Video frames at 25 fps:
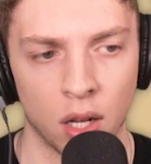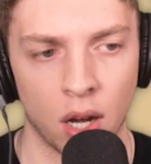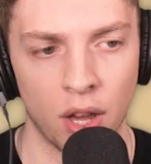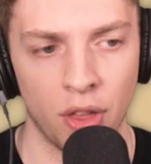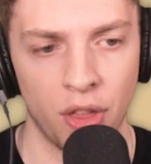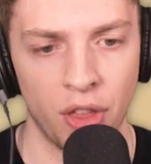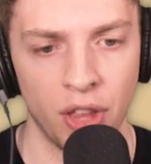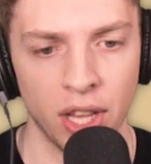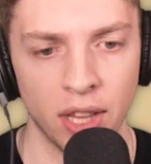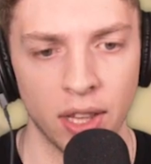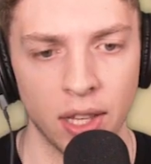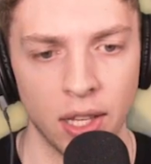What? I
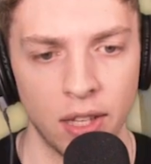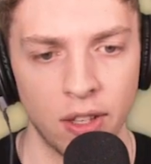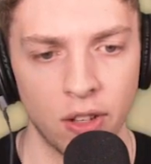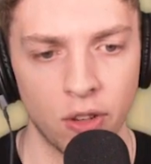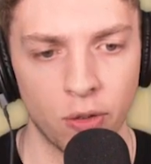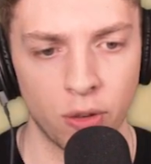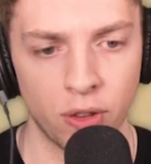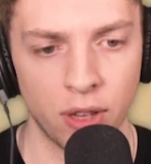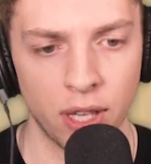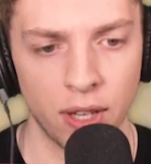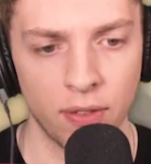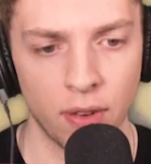think this
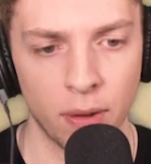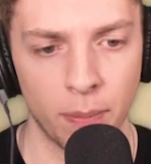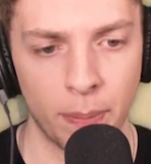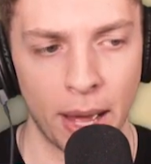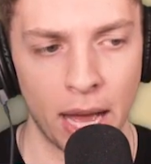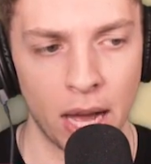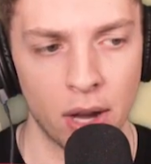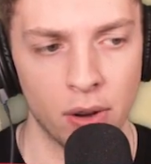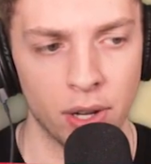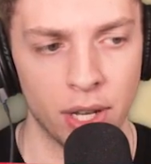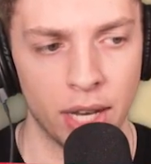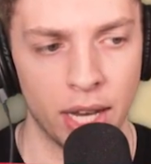is receiving
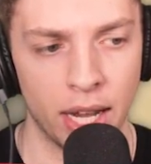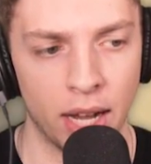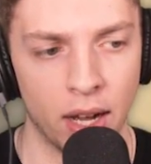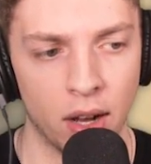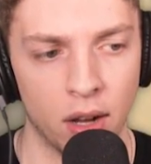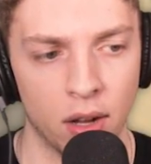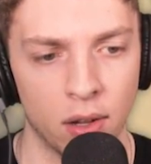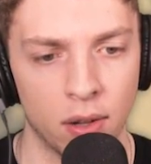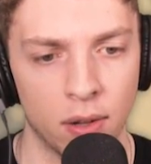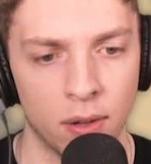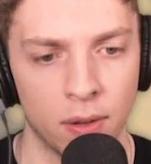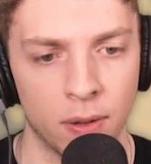power
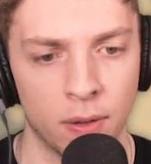now.